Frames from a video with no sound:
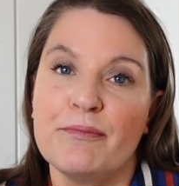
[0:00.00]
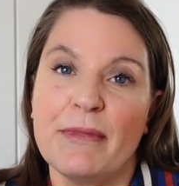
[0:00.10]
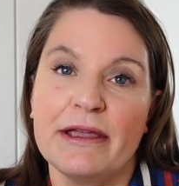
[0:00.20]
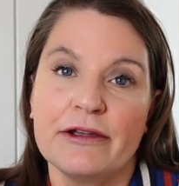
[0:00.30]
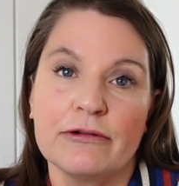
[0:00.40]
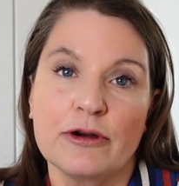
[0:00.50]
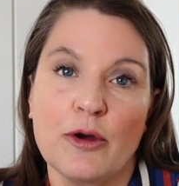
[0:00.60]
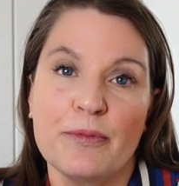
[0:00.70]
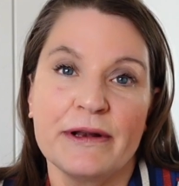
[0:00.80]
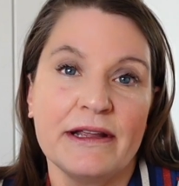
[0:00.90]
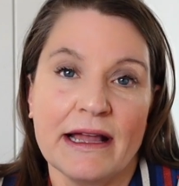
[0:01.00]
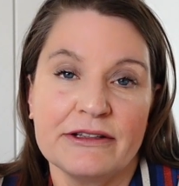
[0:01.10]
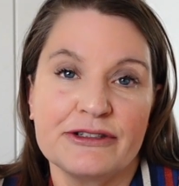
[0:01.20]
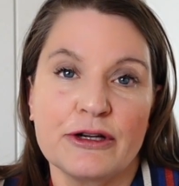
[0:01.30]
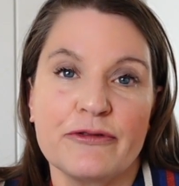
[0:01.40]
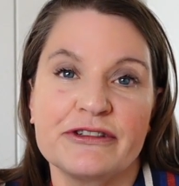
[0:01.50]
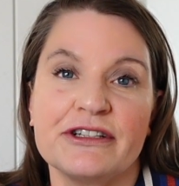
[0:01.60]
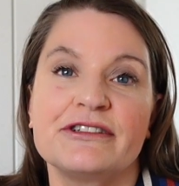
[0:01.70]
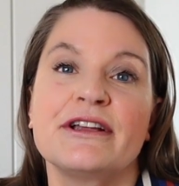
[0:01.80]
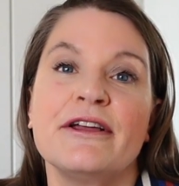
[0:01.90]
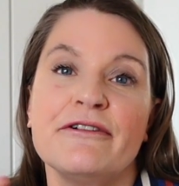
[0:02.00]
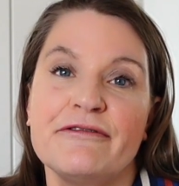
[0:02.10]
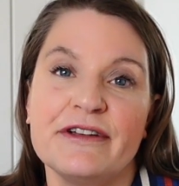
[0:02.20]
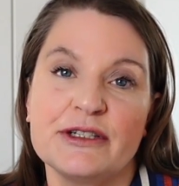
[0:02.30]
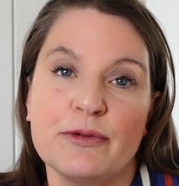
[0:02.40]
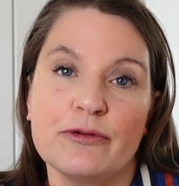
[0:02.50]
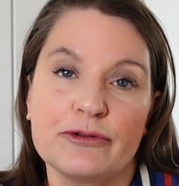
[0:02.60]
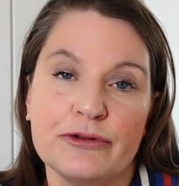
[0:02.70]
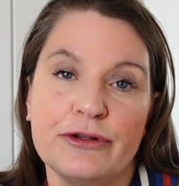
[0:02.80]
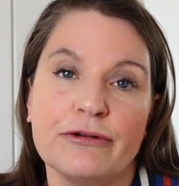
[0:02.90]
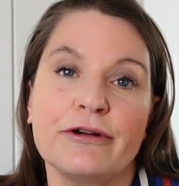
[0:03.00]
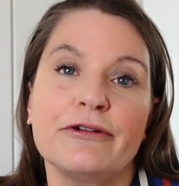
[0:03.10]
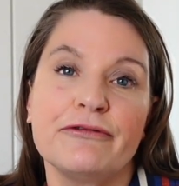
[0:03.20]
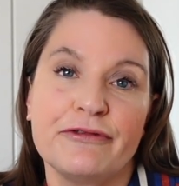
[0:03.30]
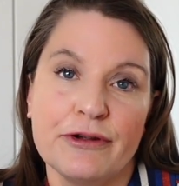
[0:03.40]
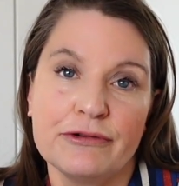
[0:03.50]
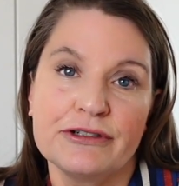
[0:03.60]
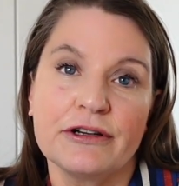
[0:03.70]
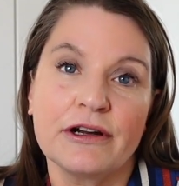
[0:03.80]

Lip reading: make your company and services visible to your future